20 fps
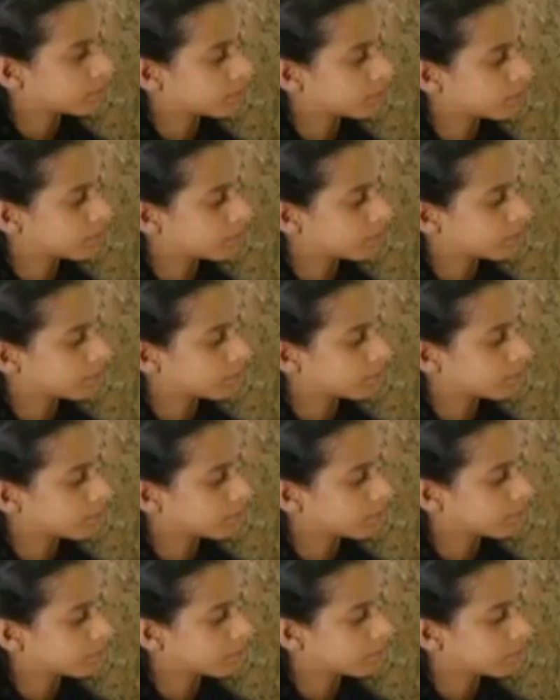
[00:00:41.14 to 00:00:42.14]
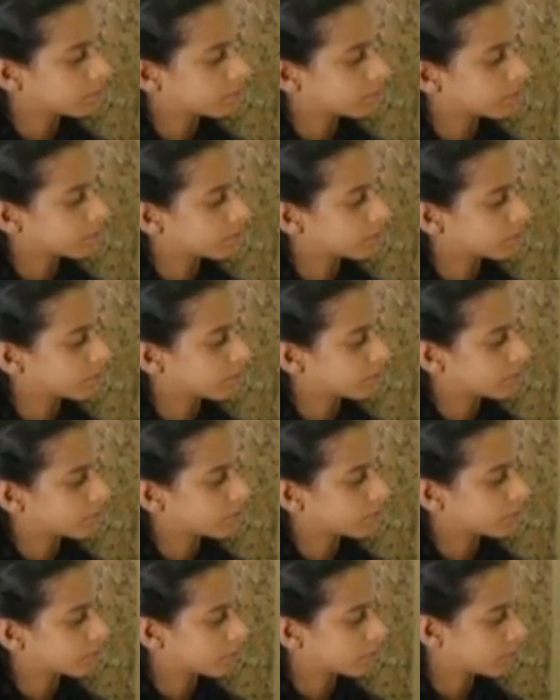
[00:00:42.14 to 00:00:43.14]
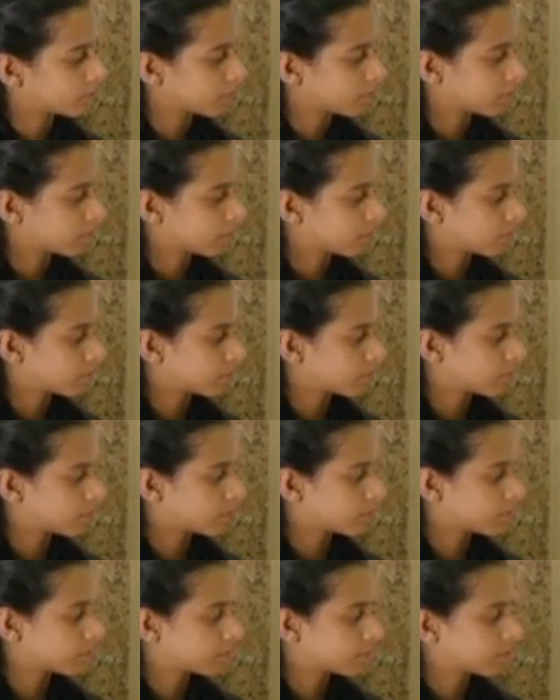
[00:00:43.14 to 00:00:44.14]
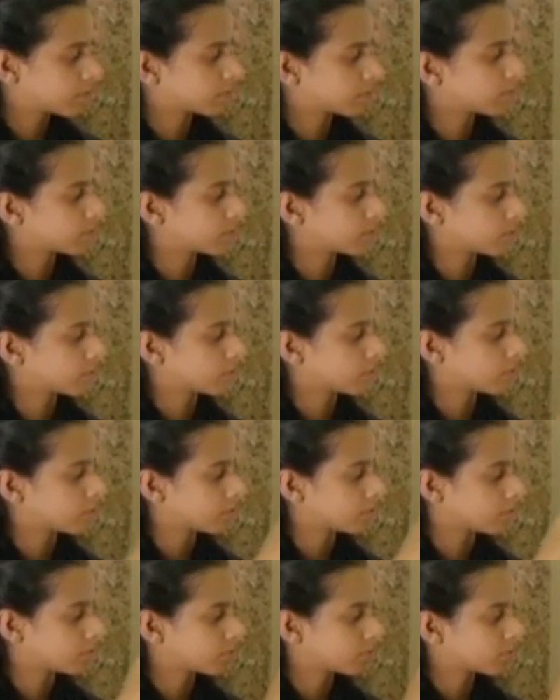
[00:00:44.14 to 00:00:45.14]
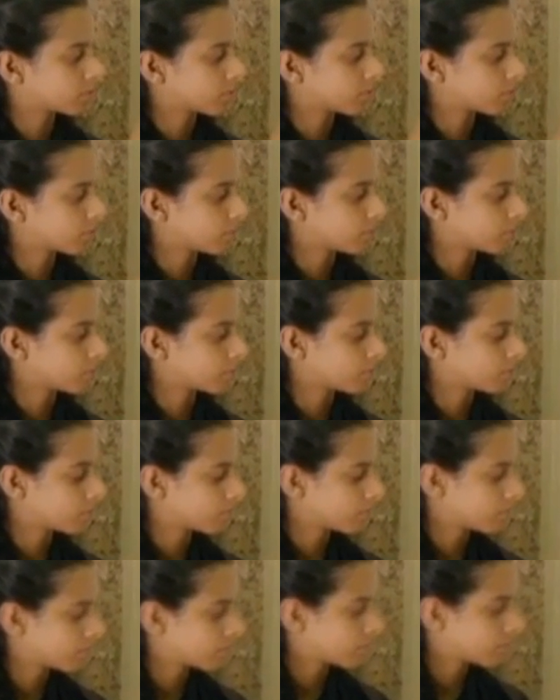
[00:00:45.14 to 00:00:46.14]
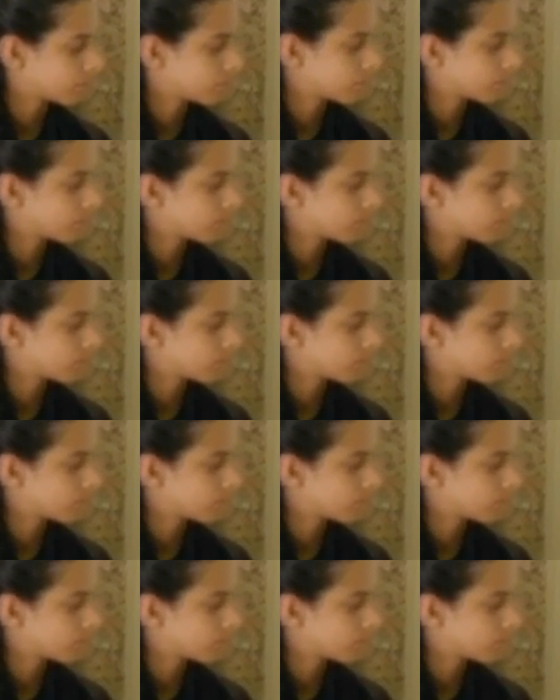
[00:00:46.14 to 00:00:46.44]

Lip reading: (no one is talking)